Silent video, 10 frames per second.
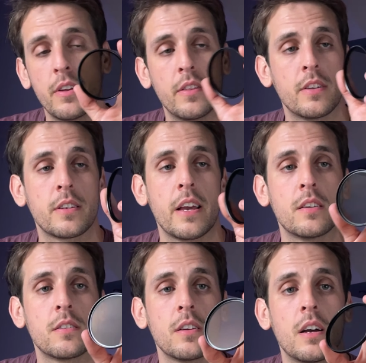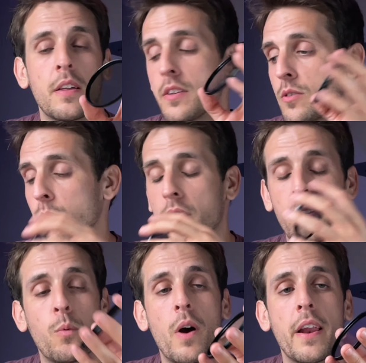In this case,
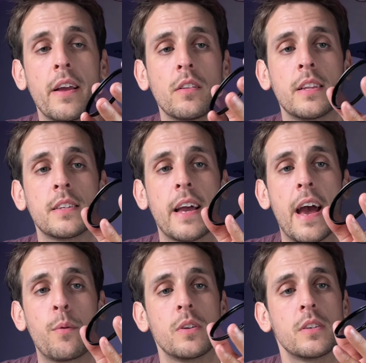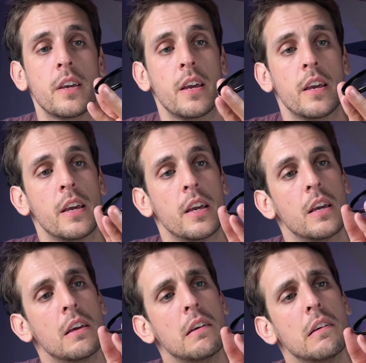the wide angle lens I had was a